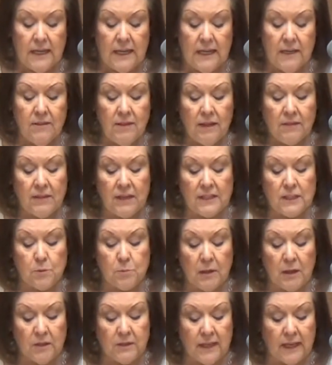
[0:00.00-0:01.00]
in that they
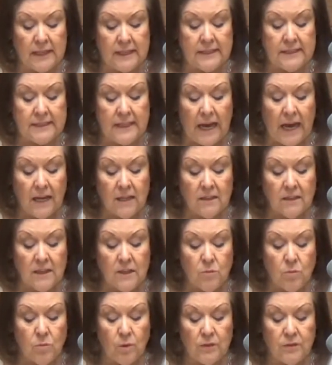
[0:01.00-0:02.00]
spelled out
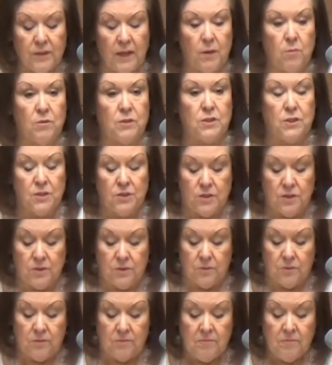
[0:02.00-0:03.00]
exactly what they were to
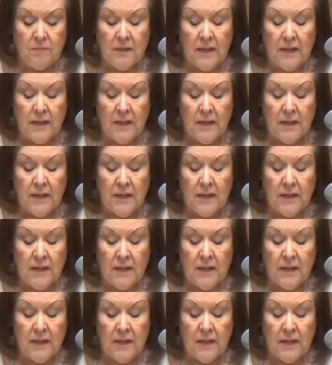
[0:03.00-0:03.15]
do.